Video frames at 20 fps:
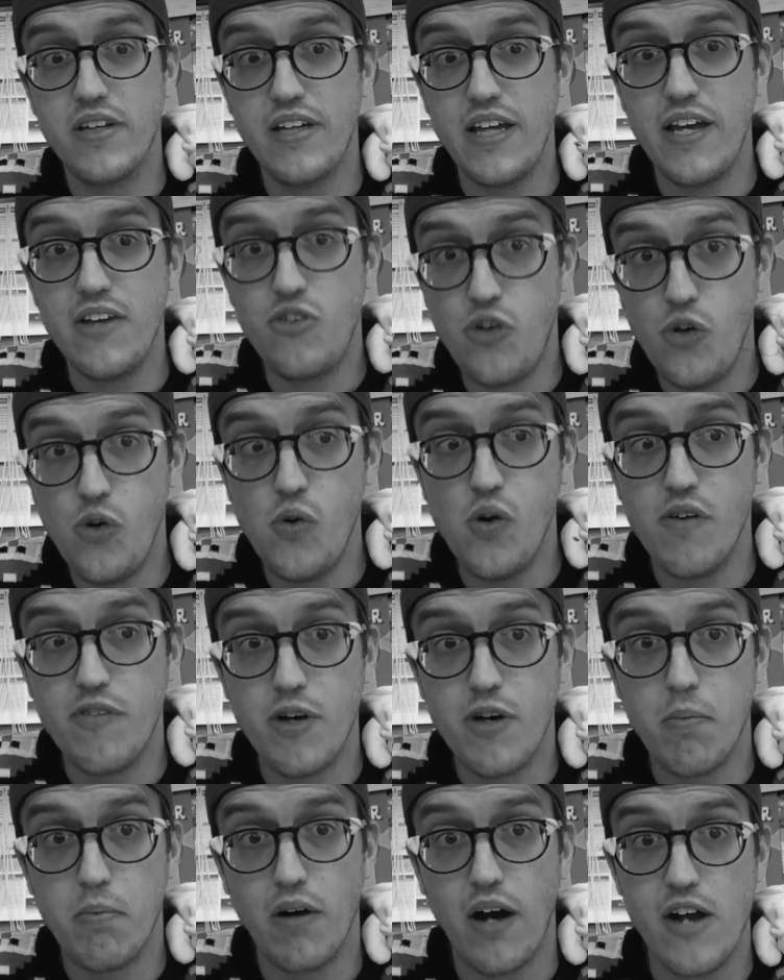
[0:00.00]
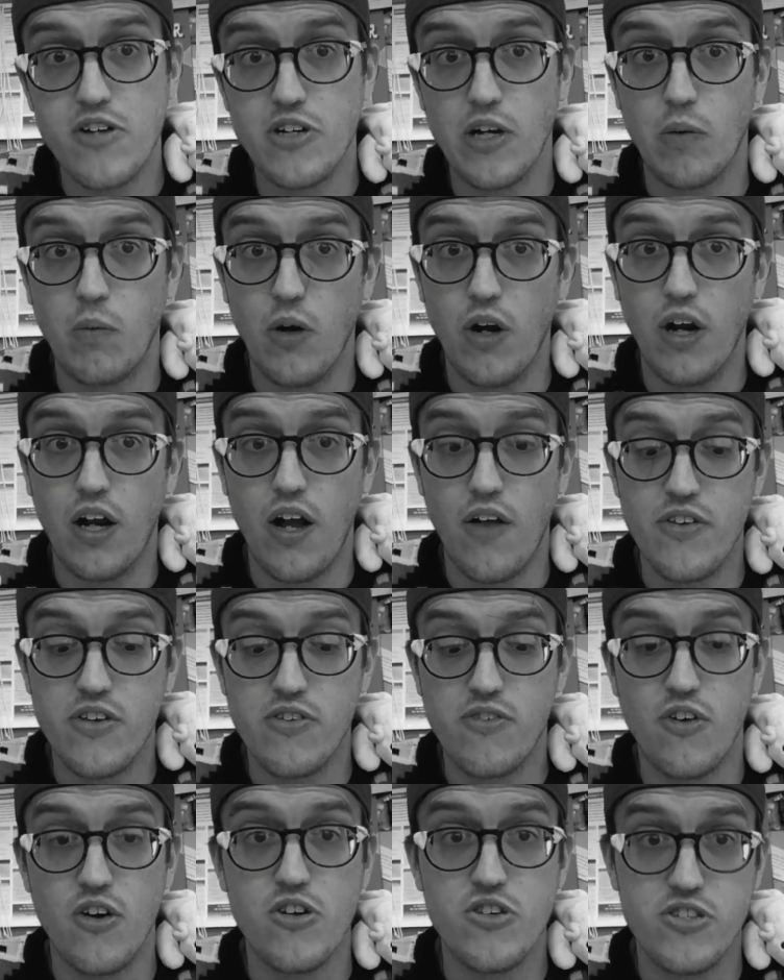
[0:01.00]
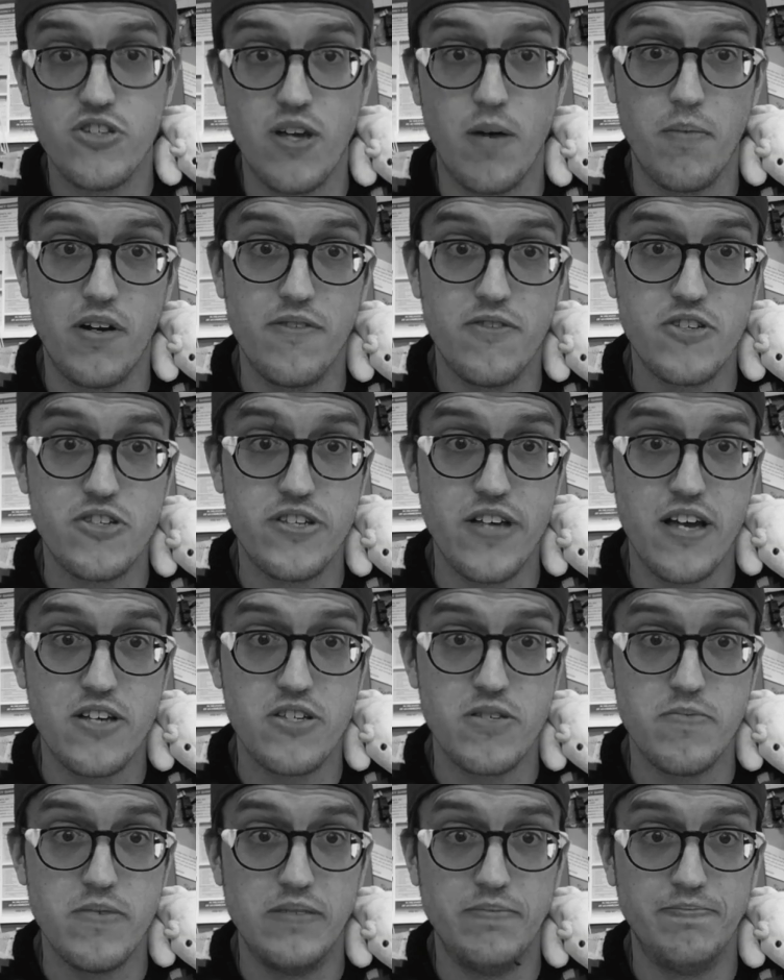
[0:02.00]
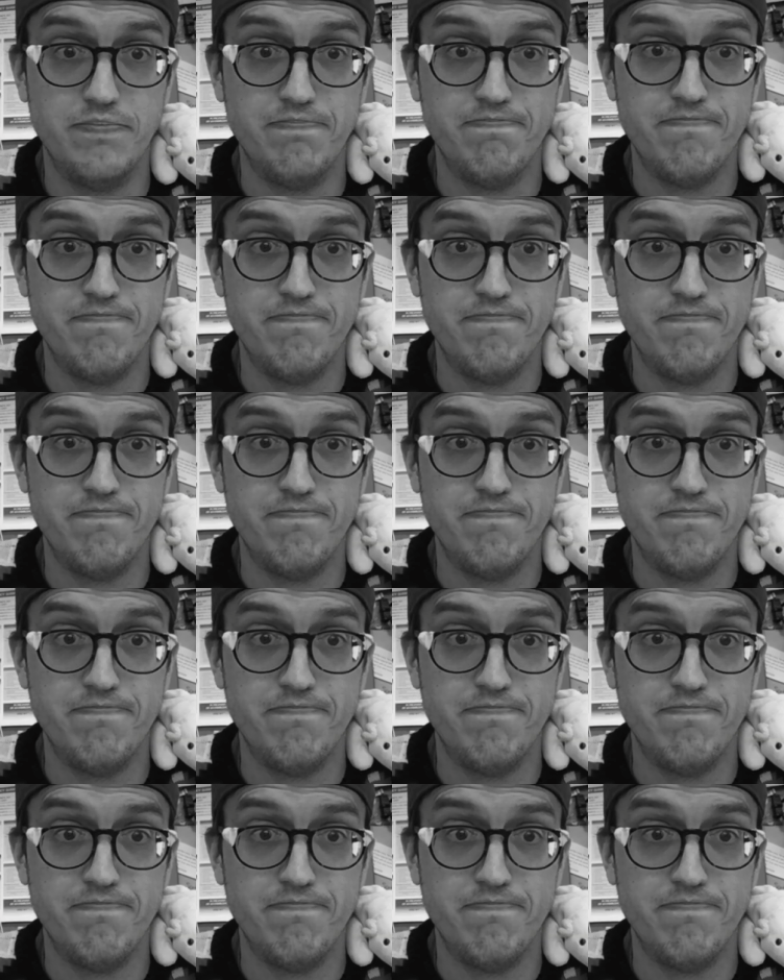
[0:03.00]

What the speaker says: day 2 of your project work on this first summative assessment.